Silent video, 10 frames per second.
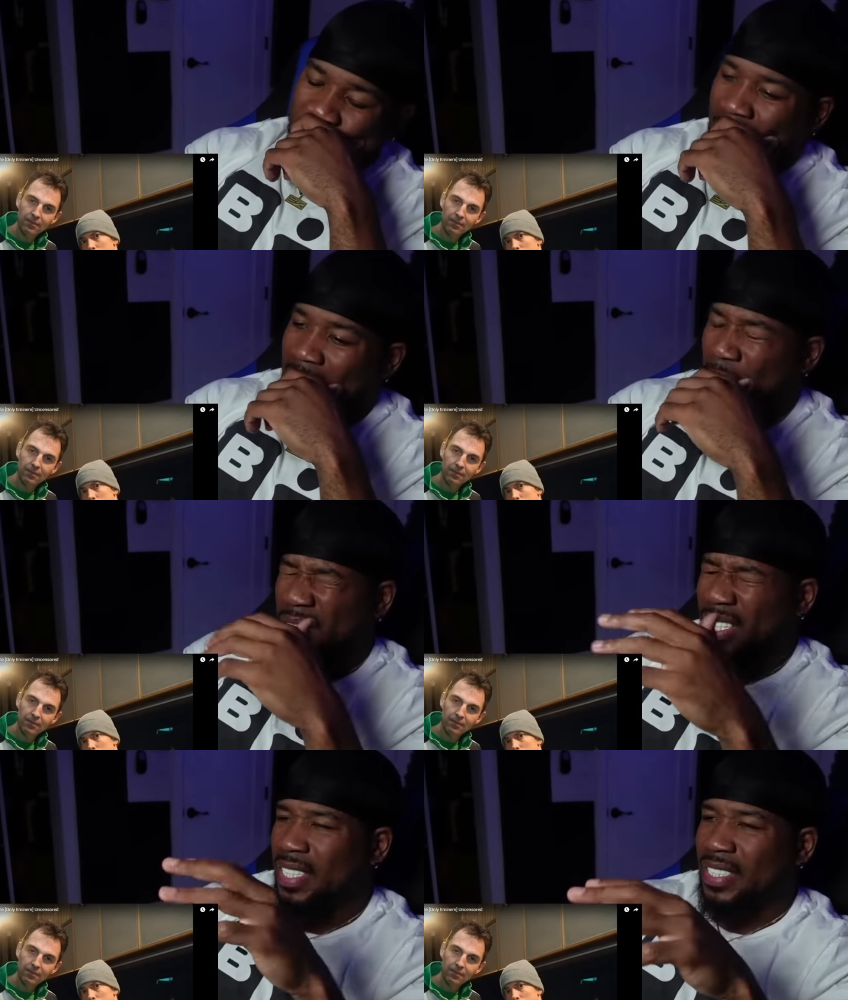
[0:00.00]
Speaker 1: I, I
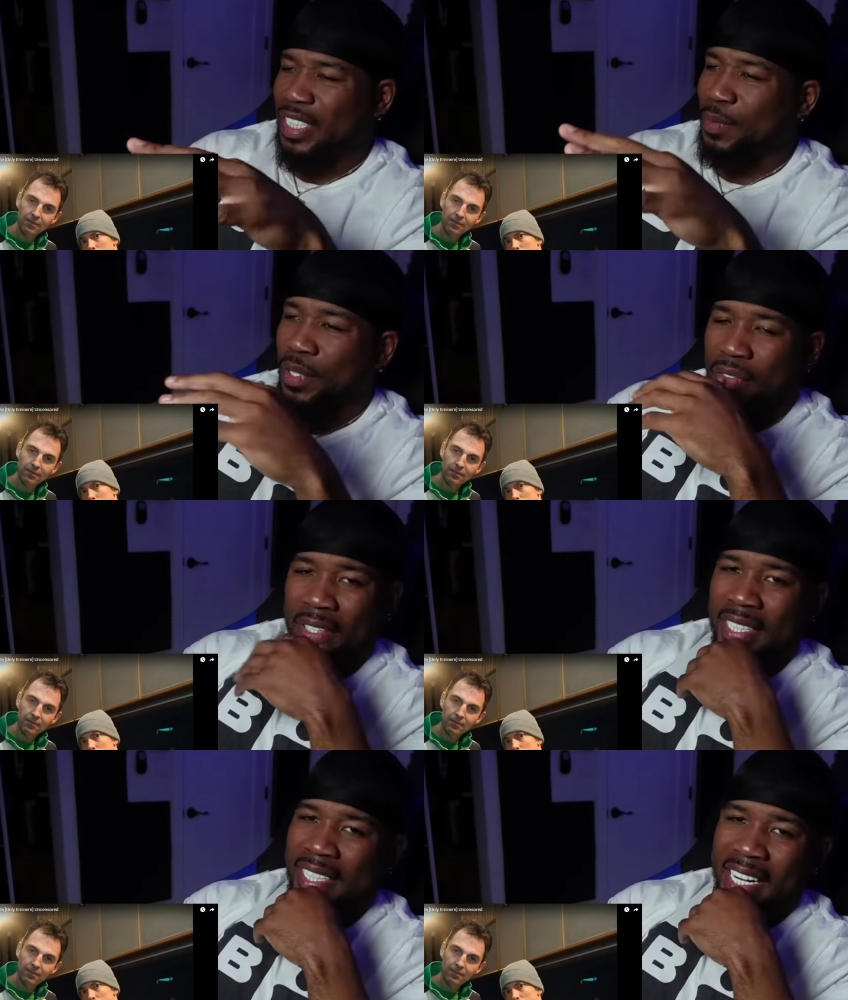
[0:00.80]
would love to see this
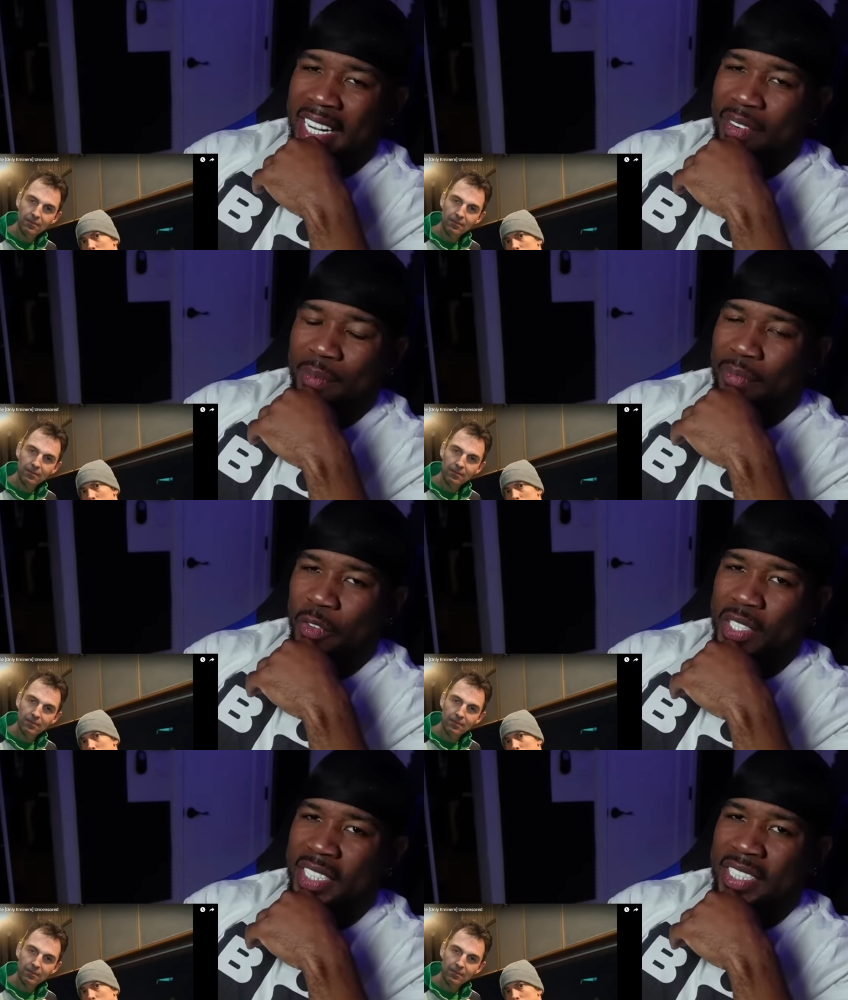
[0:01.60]
motherfucking like a
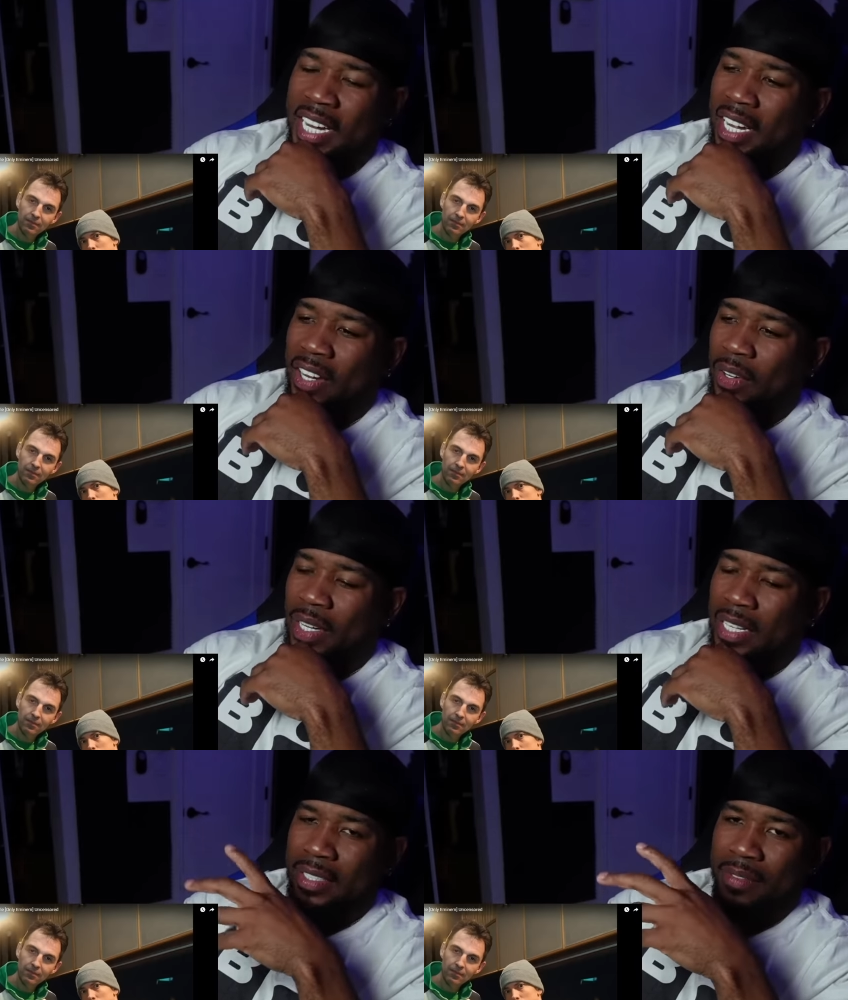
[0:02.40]
freestyle,
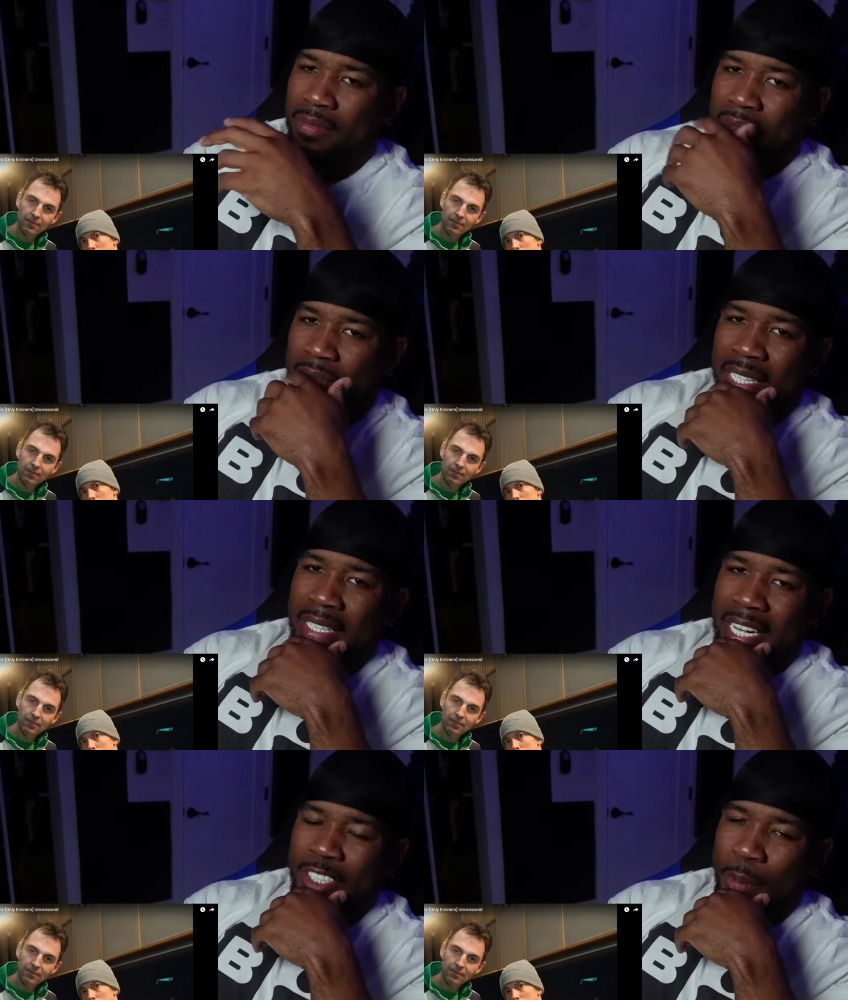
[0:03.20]
like a
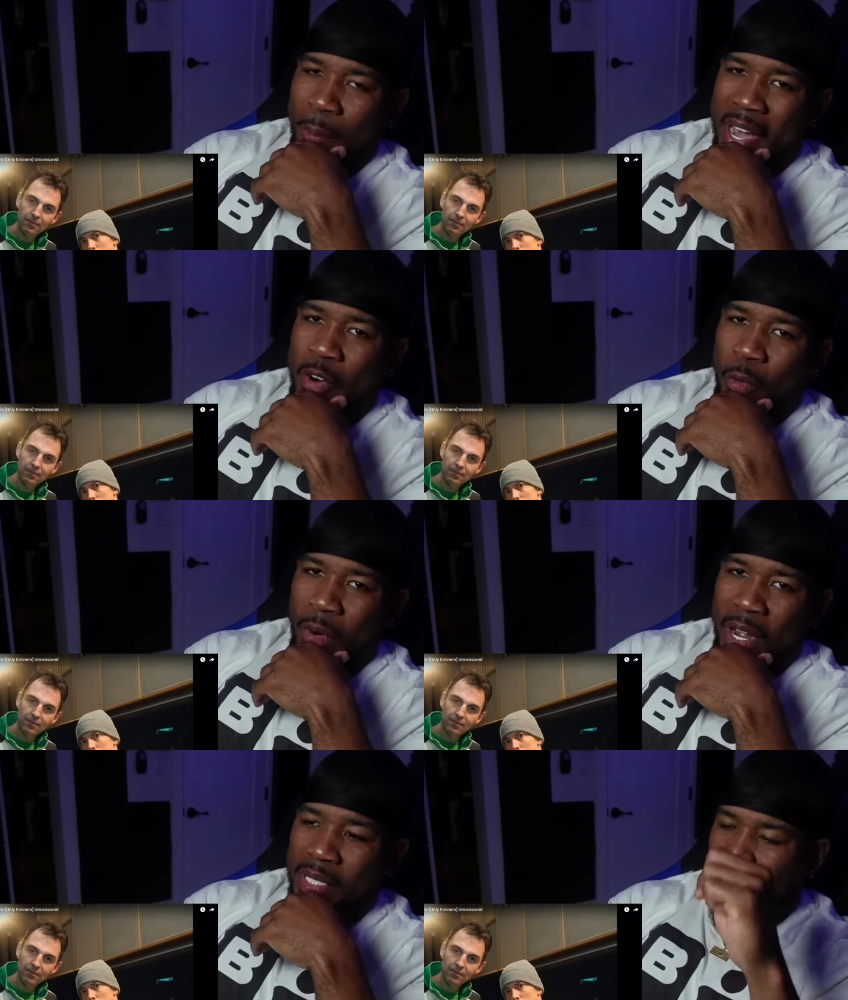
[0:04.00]
like some battle
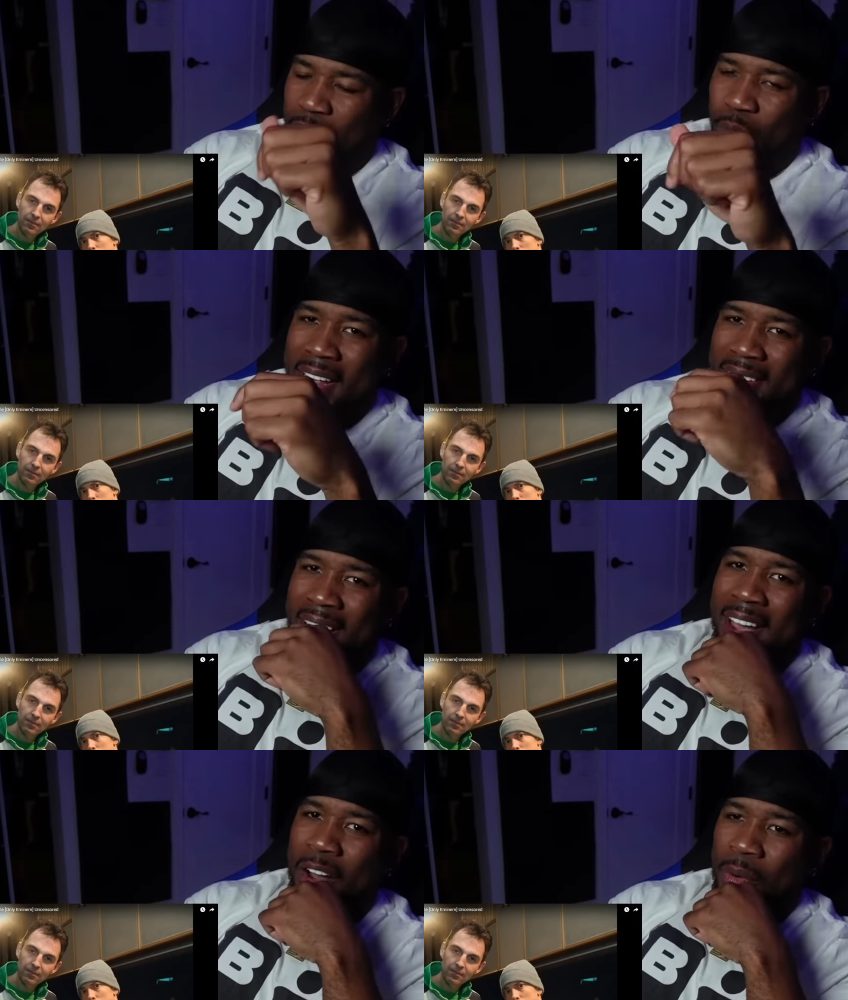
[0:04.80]
rap shit right
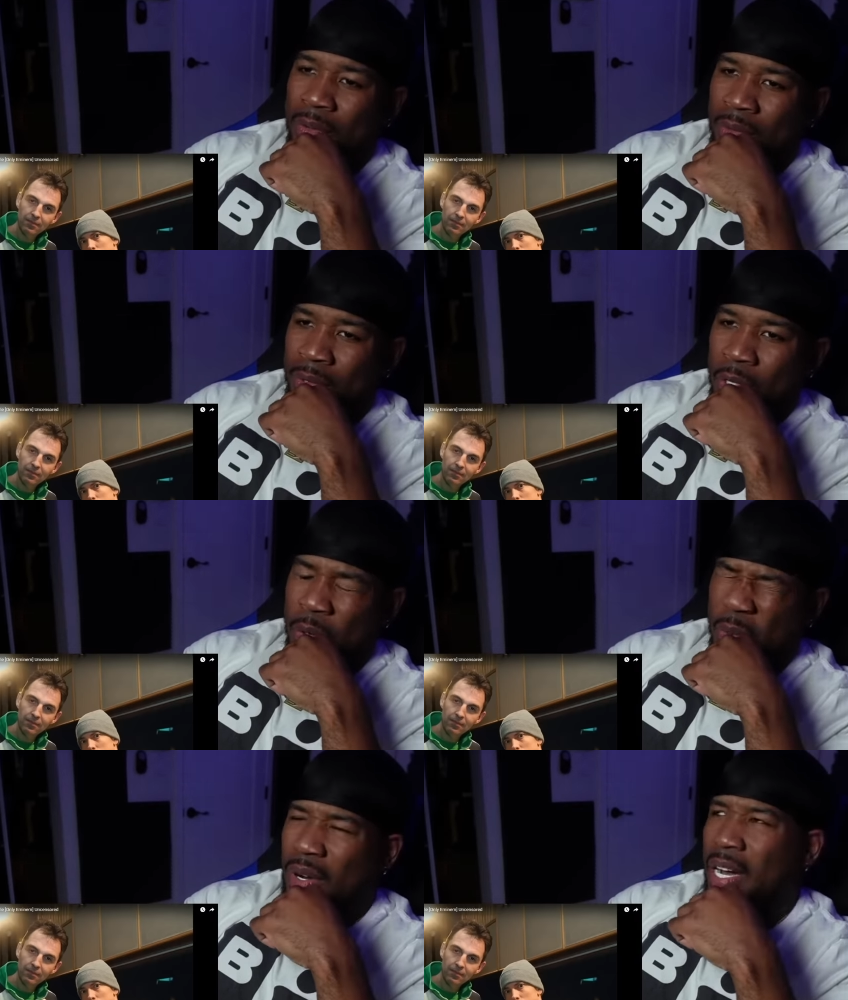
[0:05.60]
now.
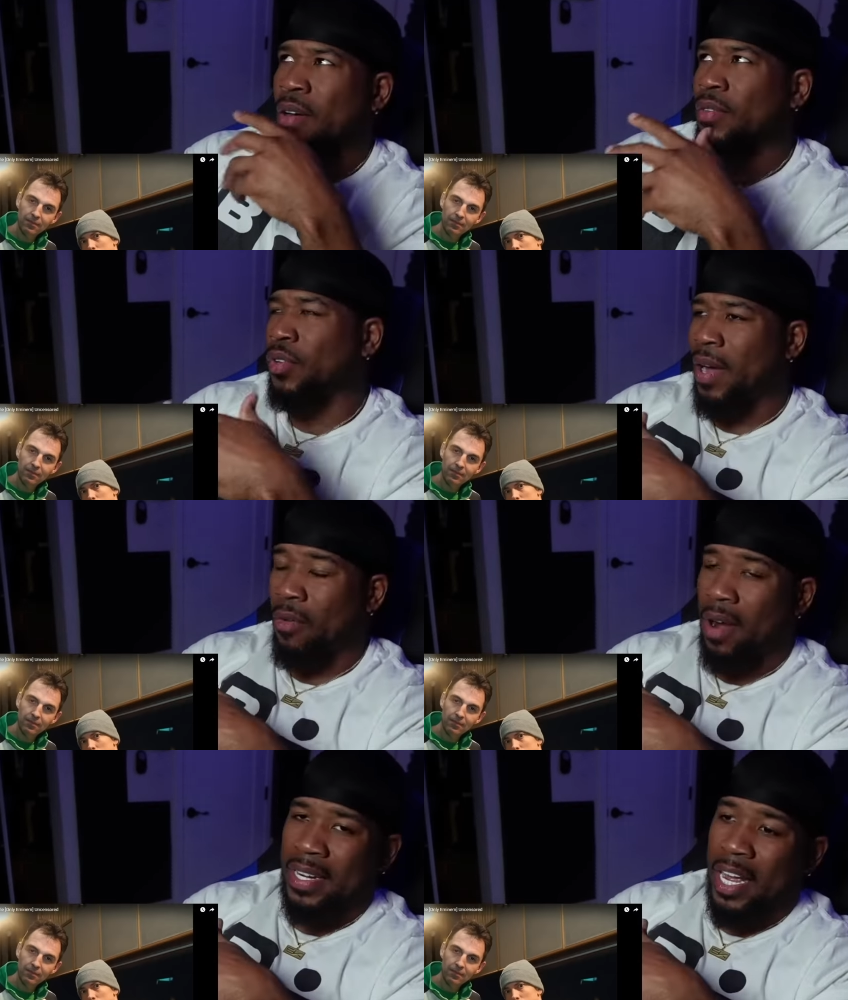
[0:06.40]
Well, I don't know
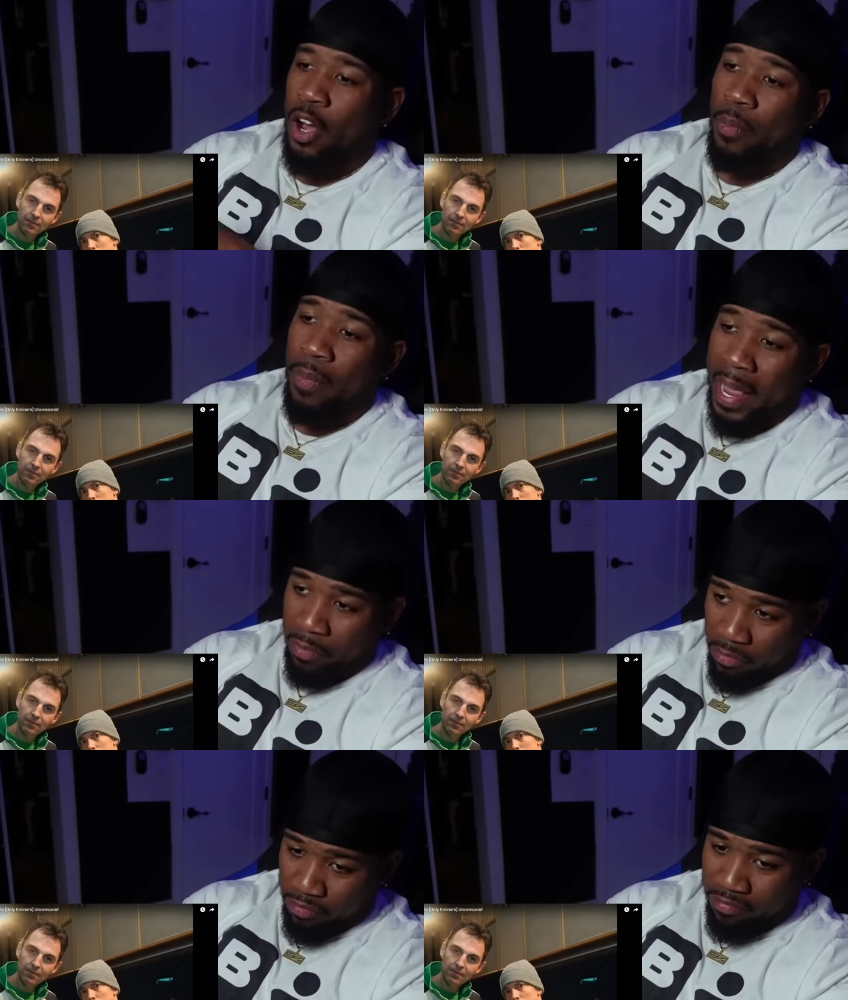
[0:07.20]
about right now. Like